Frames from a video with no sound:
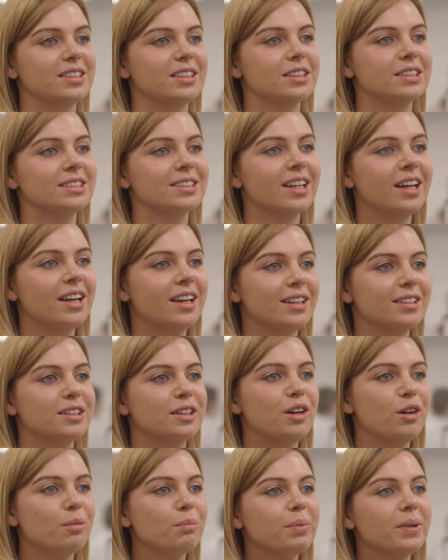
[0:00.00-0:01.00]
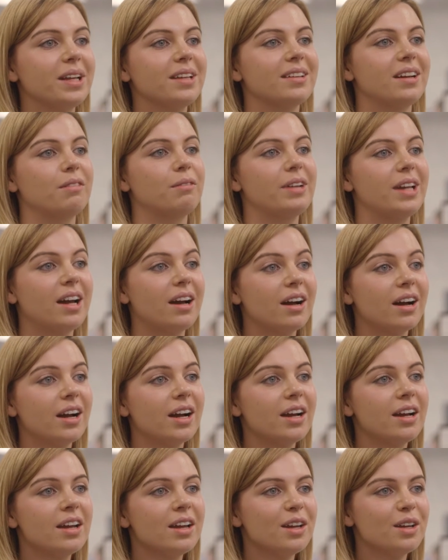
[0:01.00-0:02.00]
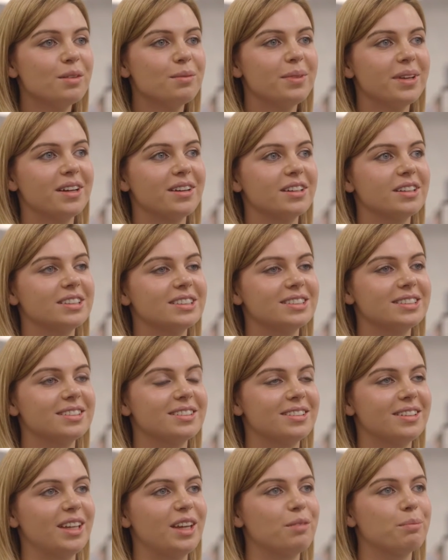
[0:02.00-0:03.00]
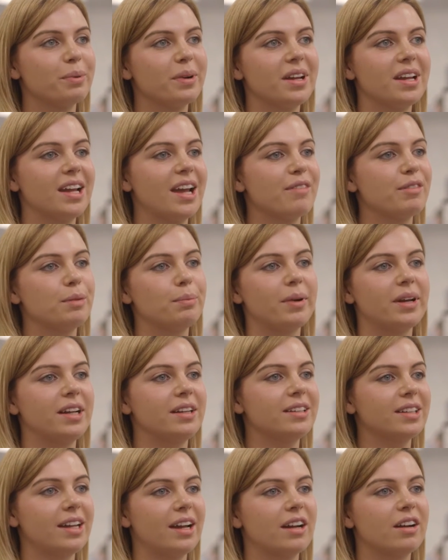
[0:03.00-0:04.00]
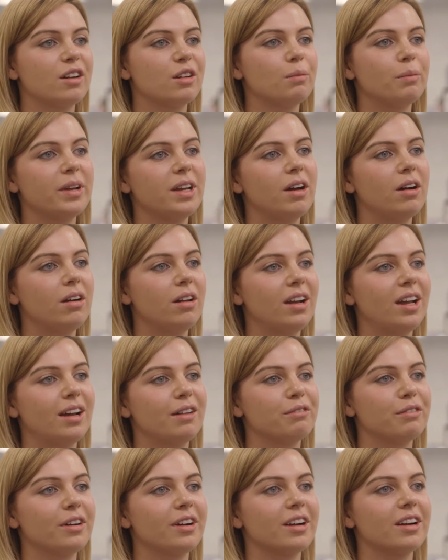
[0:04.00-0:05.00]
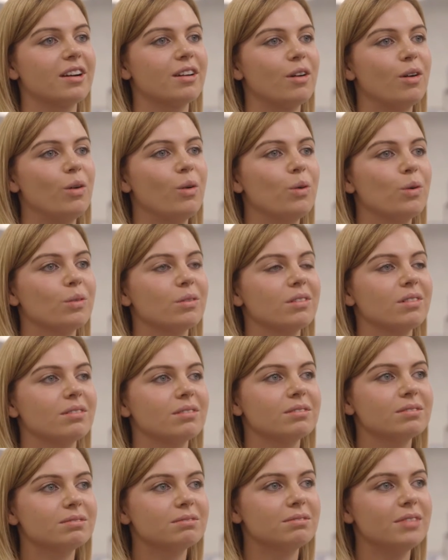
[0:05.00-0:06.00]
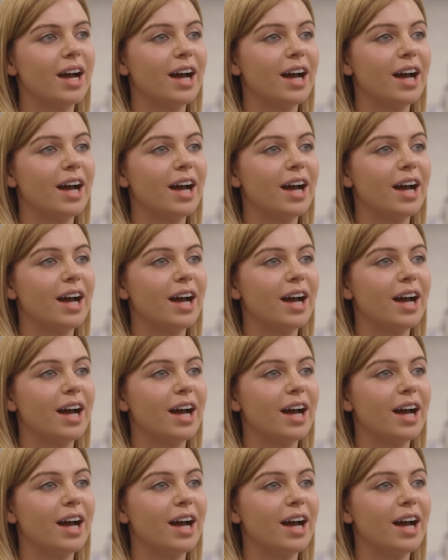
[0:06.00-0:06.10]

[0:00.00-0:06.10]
us the company that we are, because they bring everybody together and we all have our own